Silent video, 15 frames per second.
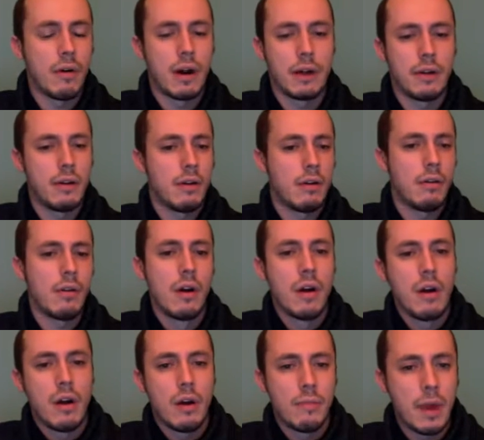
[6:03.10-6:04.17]
I don't know,
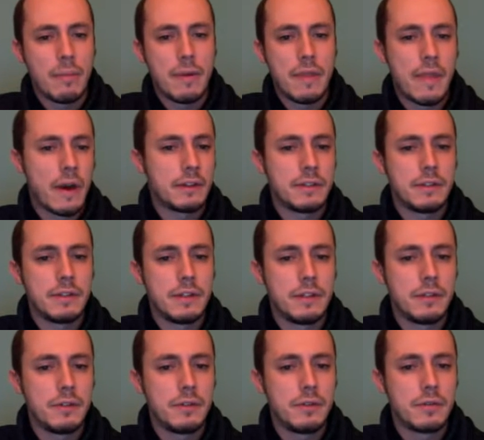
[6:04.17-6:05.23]
maybe knight to
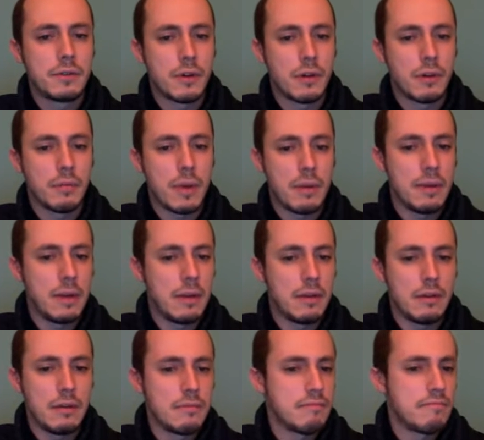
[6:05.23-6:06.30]
d2, so
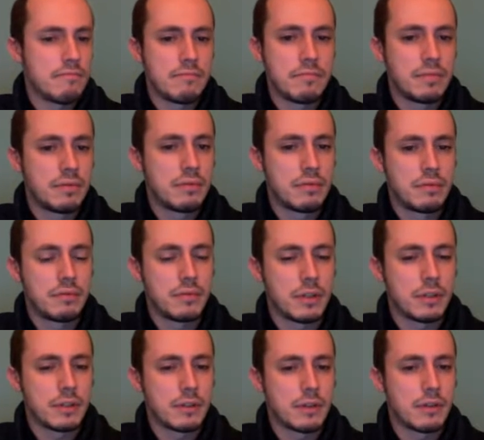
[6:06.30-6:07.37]
maybe
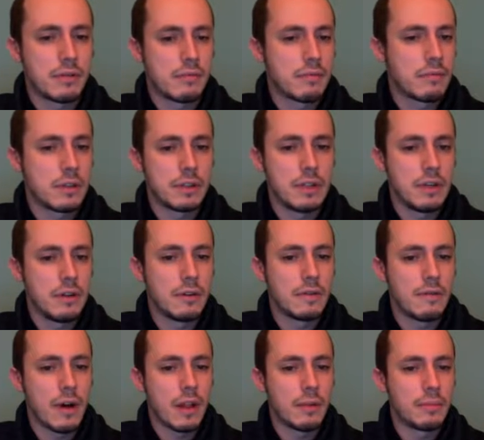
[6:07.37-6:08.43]
just continue
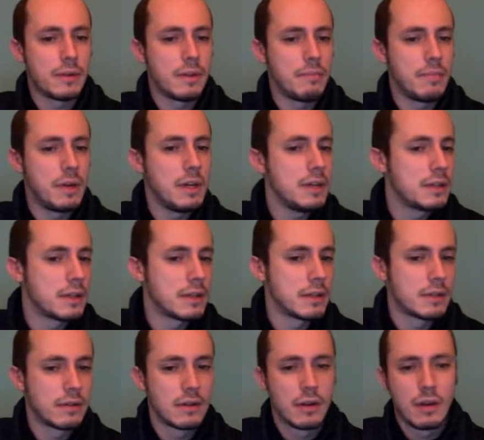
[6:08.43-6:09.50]
developing the pieces.
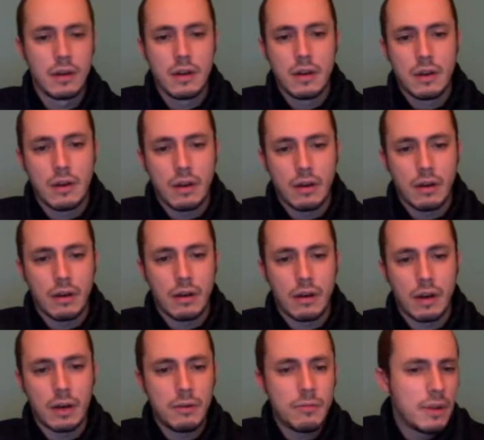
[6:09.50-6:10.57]

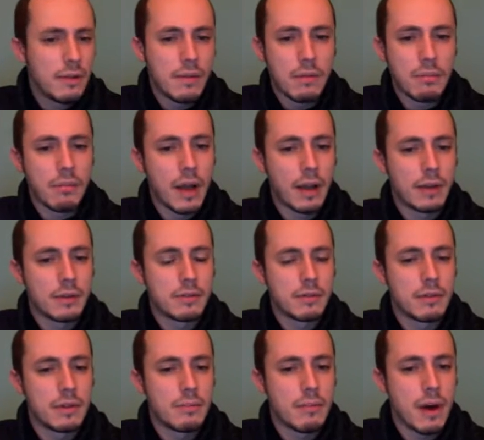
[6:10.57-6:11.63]
I do believe that black is
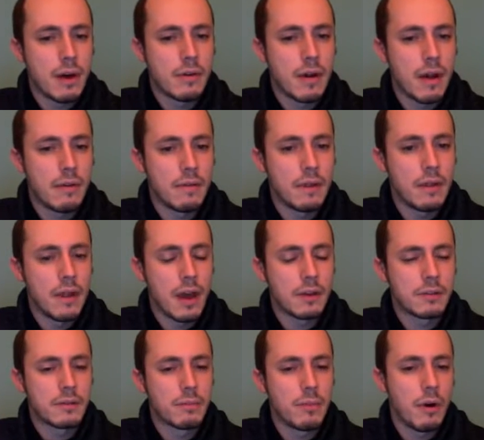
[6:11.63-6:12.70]
already better having an
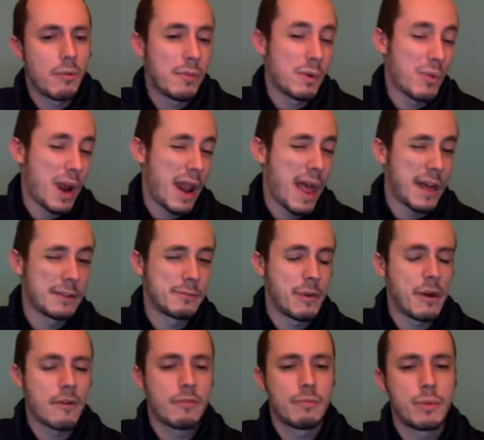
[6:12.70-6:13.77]
extra pawn, but white has
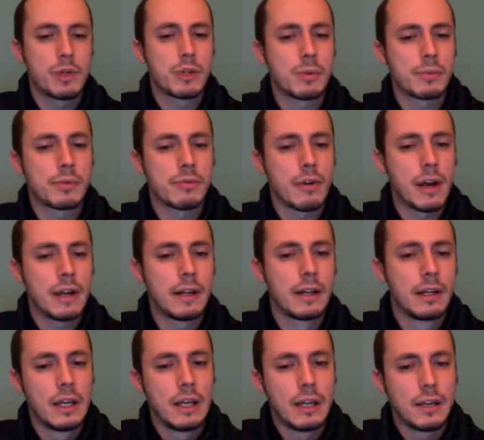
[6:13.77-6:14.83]
pair of bishops, right?
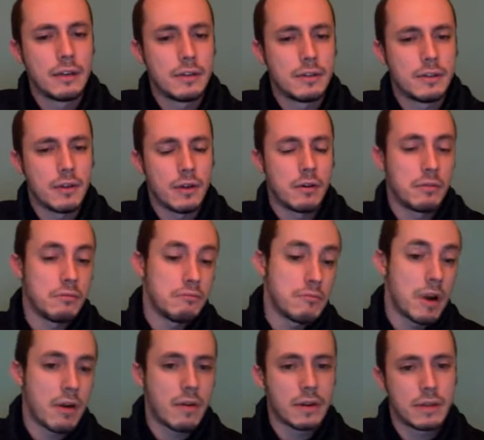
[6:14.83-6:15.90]
So
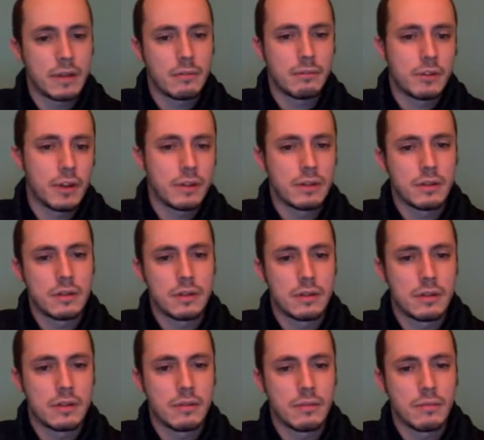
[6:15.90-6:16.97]
there are some
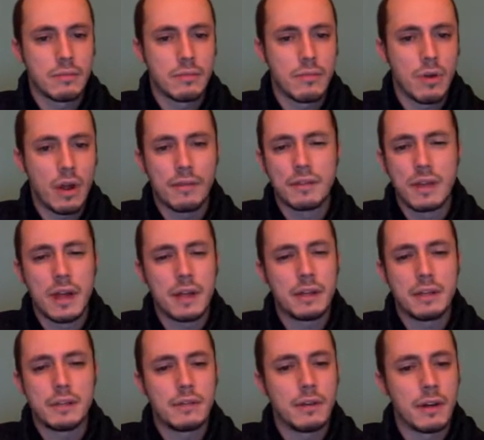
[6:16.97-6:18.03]
chances. Well, after knight
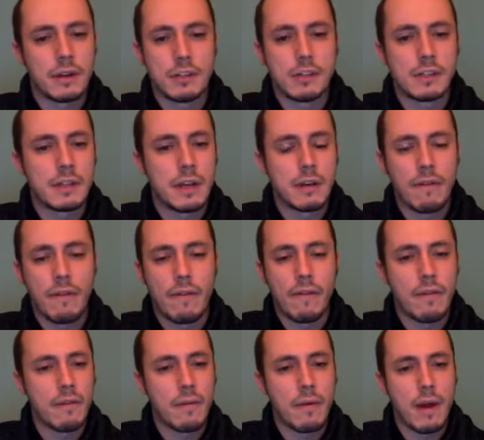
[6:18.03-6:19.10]
d2, I just take on
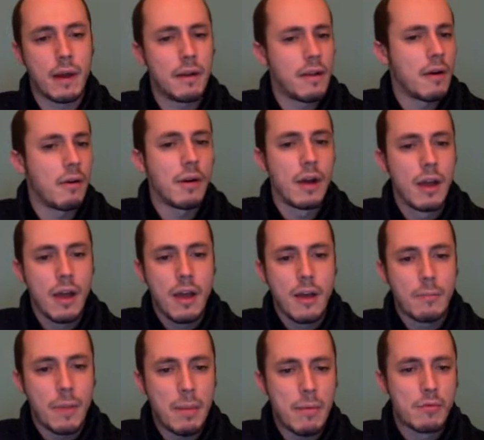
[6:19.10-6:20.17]
c3. I don't know.
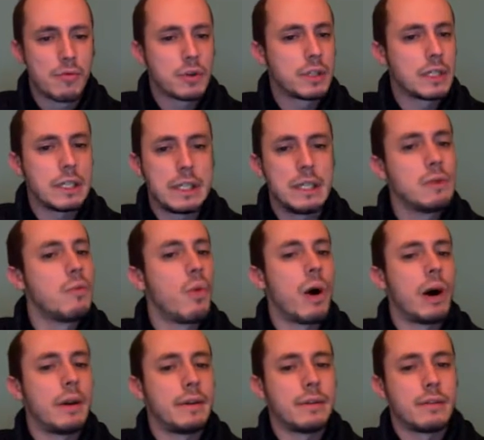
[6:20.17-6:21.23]
Maybe rook to
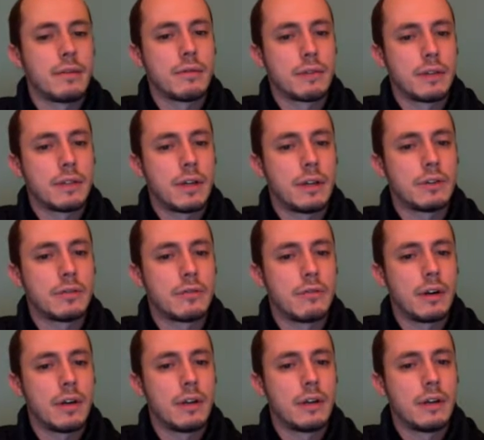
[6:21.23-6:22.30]
d1 deserves attention,
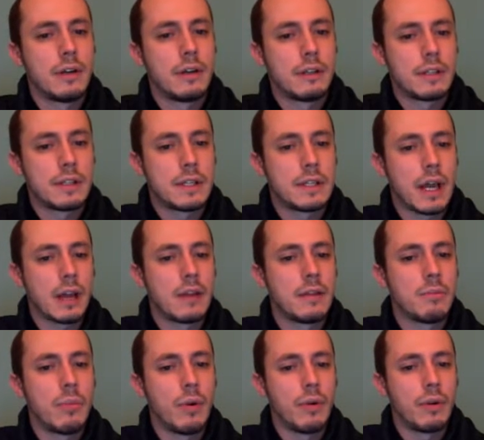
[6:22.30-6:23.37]
right? Just attacking the
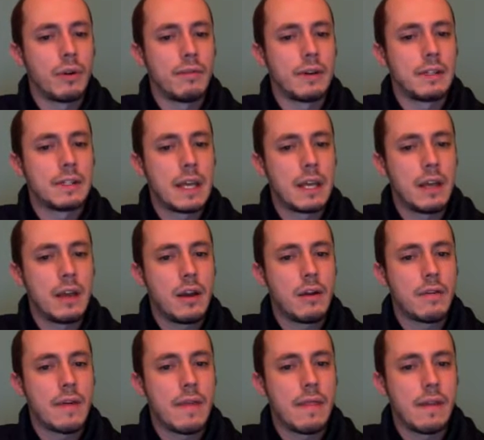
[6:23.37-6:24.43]
pawn. If I take here,
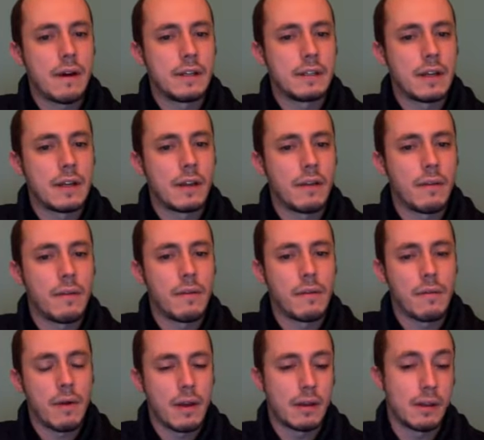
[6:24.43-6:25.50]
then knight takes
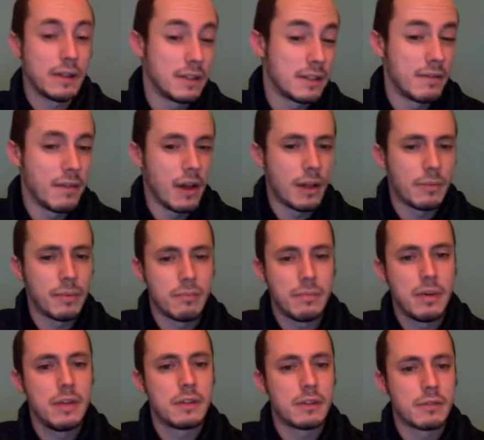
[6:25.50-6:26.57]
c3. At least developing
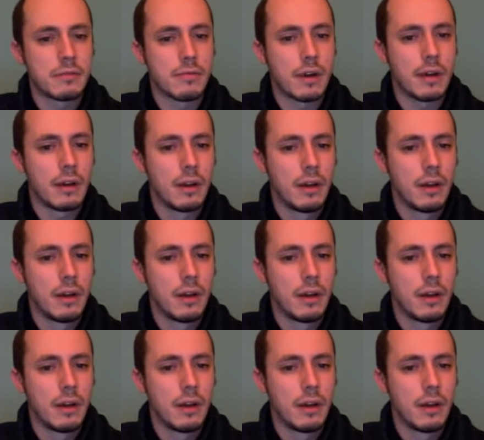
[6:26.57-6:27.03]
pieces, right?